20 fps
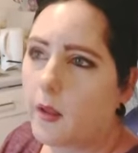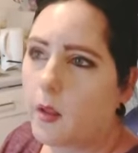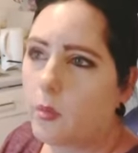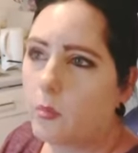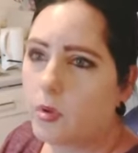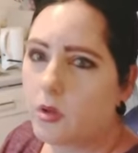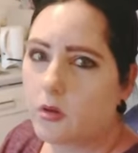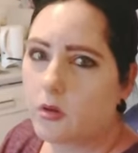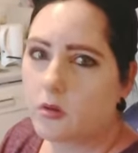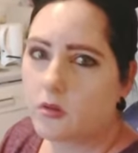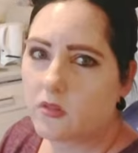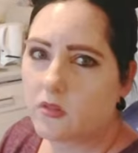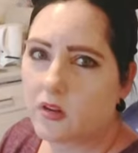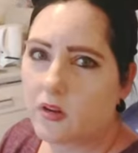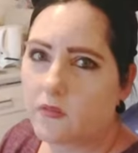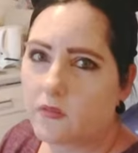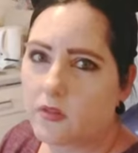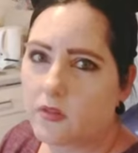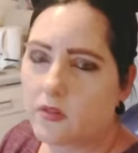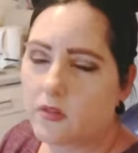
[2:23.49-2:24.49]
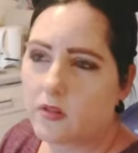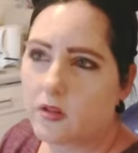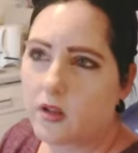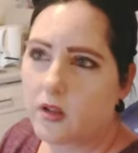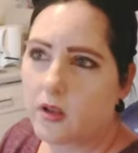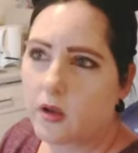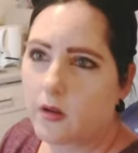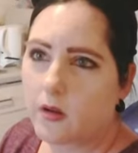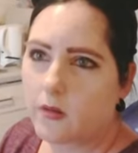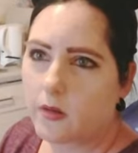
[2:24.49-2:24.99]
because
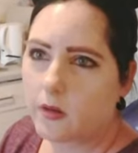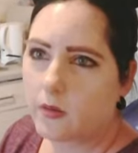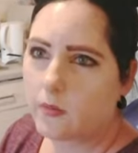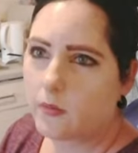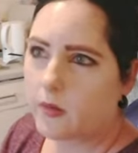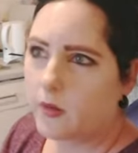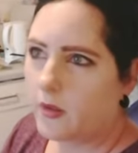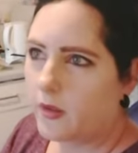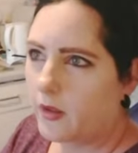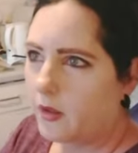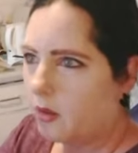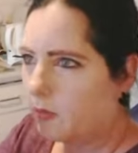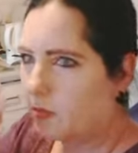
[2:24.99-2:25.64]
obviously I